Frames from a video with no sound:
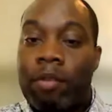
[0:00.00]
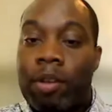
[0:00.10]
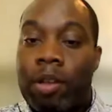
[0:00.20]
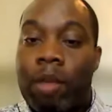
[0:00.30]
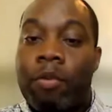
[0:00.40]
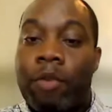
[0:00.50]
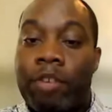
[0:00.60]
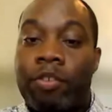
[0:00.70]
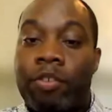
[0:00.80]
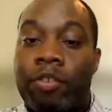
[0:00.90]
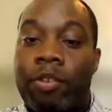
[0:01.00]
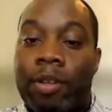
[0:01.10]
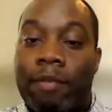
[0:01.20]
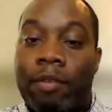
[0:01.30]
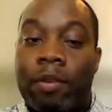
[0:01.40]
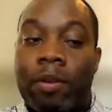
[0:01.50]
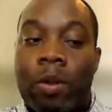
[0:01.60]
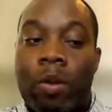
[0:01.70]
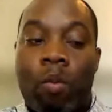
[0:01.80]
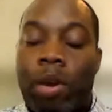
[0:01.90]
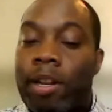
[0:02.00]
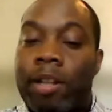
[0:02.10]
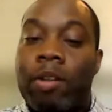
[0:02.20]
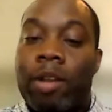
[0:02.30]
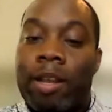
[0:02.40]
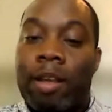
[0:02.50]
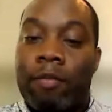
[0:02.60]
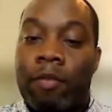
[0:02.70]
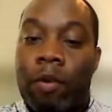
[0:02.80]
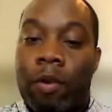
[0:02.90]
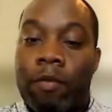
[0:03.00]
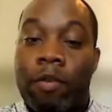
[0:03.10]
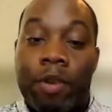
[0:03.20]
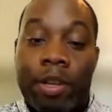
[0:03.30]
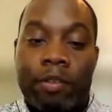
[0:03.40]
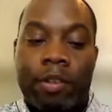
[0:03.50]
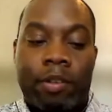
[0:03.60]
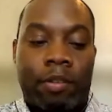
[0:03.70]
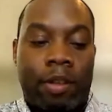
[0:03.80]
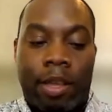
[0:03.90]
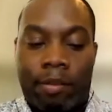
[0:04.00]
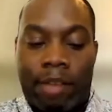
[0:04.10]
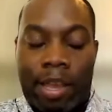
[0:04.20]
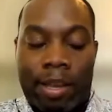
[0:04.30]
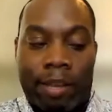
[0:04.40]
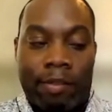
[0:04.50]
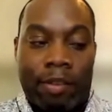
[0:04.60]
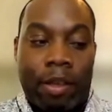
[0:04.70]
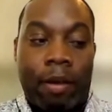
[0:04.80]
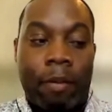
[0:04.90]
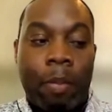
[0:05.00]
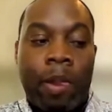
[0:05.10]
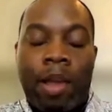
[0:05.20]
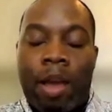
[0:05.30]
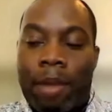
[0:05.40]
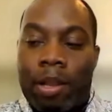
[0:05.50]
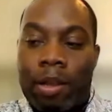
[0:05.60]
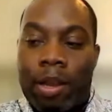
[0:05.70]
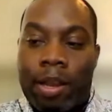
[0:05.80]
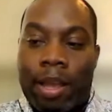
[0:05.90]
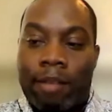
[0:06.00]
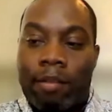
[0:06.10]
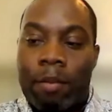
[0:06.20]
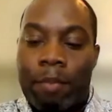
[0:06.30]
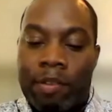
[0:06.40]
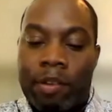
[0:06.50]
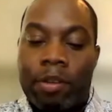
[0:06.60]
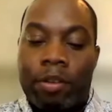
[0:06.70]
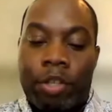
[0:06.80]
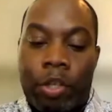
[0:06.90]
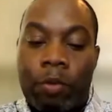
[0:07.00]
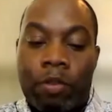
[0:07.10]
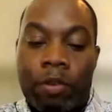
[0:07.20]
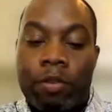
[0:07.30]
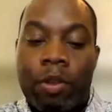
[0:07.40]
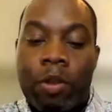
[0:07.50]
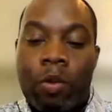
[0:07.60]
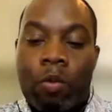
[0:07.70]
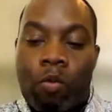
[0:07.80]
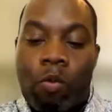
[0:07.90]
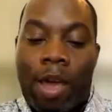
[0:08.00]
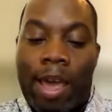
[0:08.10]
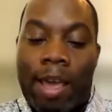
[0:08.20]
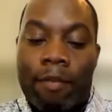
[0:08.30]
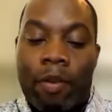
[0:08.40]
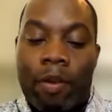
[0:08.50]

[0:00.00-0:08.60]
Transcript: to the operational level, what are they looking out for? For instance, taking XDR, am I looking at particular users who have